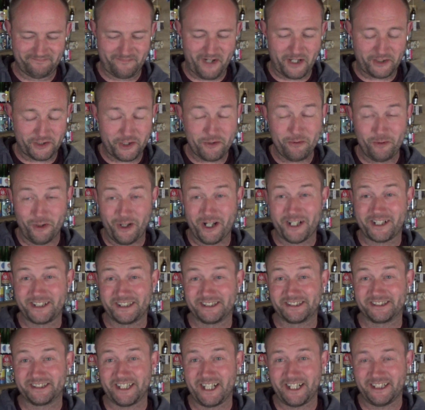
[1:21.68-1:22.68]
I do like a
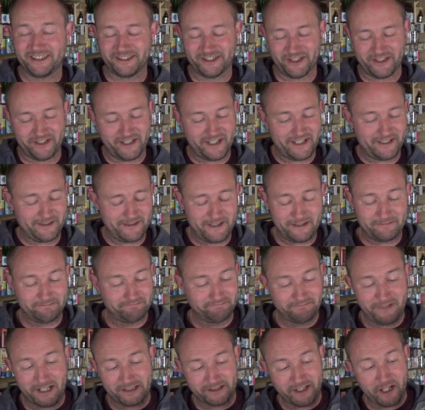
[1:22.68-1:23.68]
Saison. I
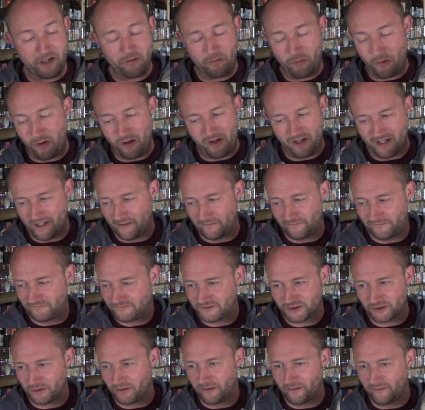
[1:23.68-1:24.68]
don't know why I've
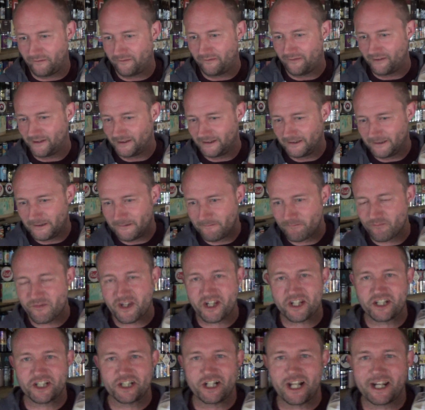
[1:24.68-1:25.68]
sort of
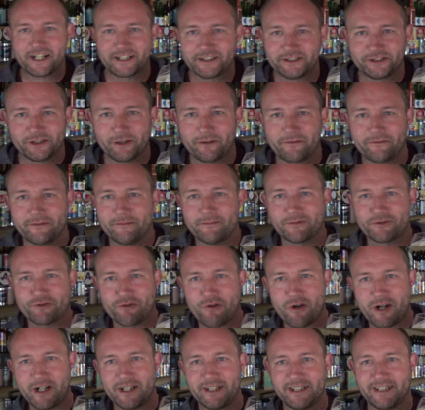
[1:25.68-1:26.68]
slackened off from
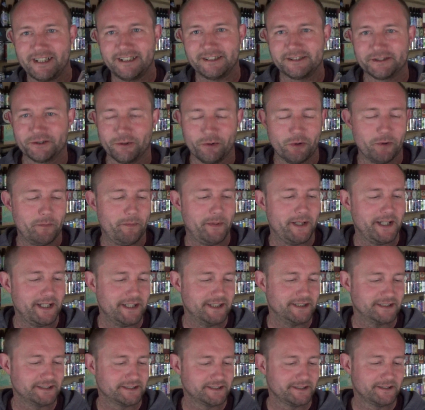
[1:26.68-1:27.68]
trying these sort of
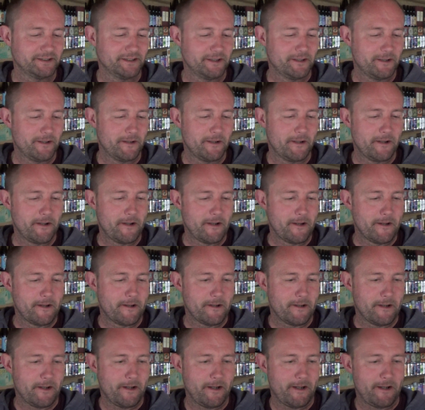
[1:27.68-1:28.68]
beers.
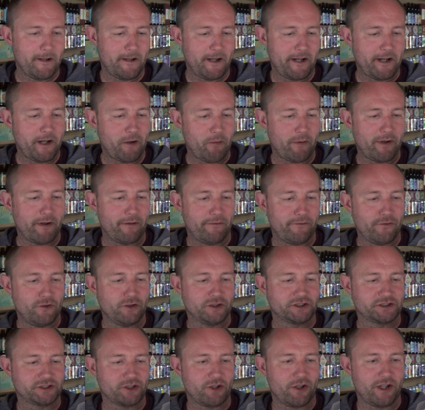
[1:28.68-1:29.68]
I know when I
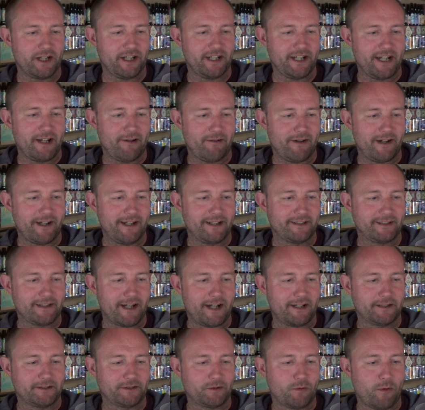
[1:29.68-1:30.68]
first started out,
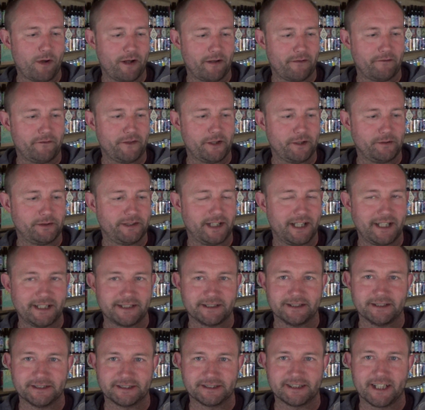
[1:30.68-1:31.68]
I had quite a few
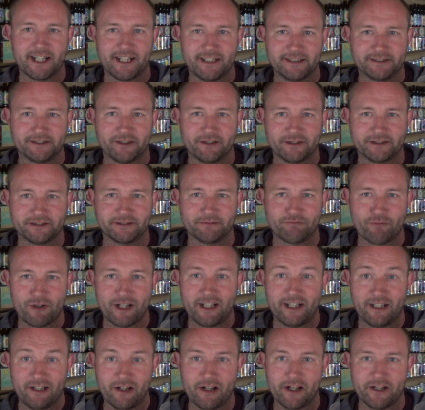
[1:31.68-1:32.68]
decent Saisons. I
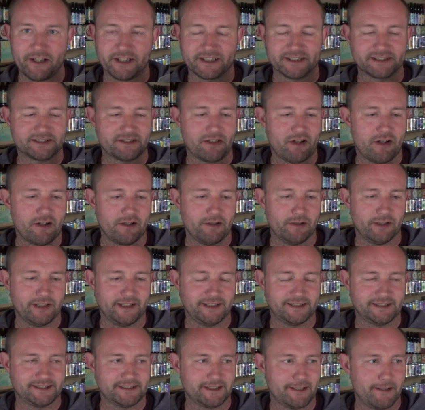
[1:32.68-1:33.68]
really like the style.
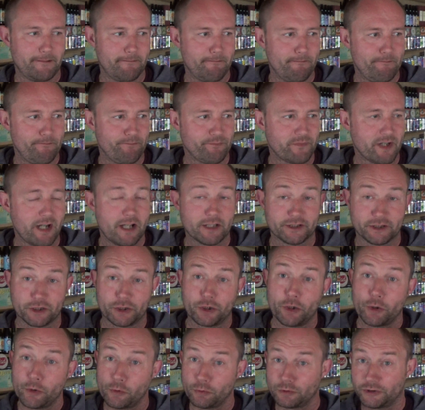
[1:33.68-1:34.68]
It's a
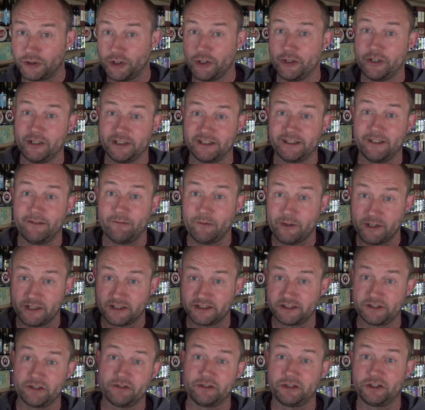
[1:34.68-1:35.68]
good alternative when the
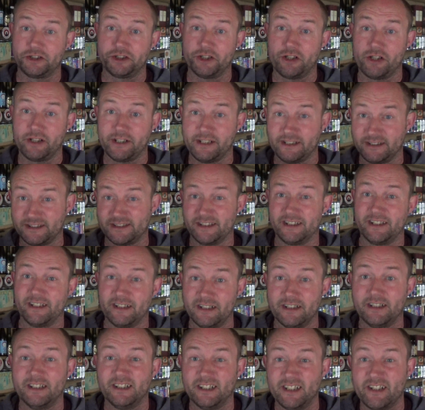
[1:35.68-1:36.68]
sun's shining to
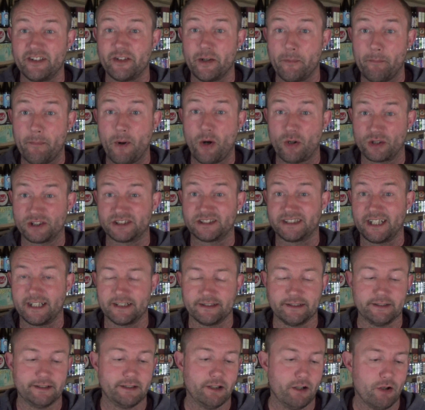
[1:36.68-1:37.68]
the bog
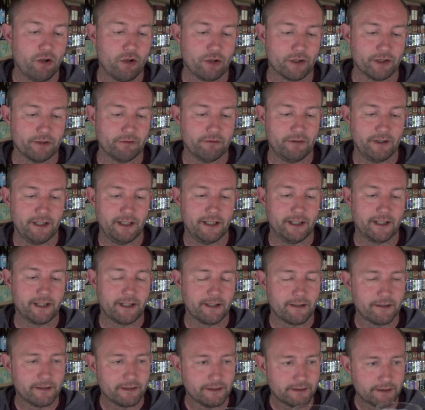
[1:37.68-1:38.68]
standard lager, really.
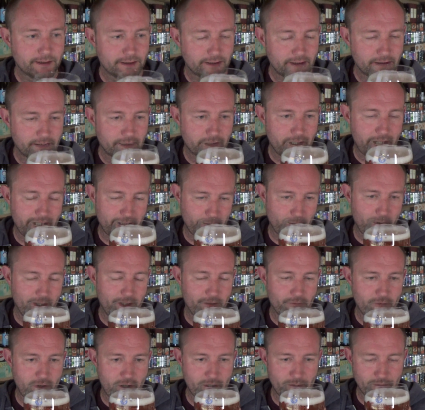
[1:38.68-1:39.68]
Anyway,
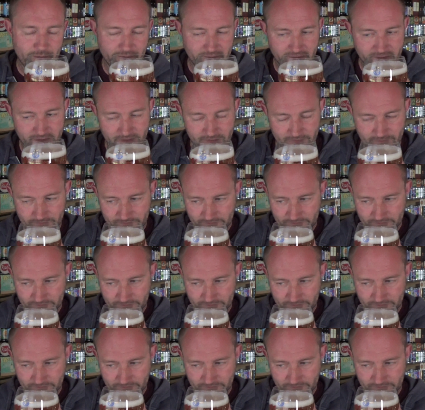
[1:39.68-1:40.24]
aromas.